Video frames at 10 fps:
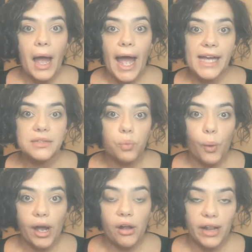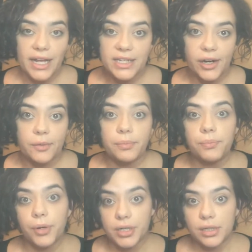as well as your
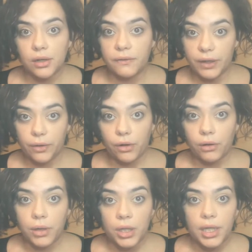personal vehicle?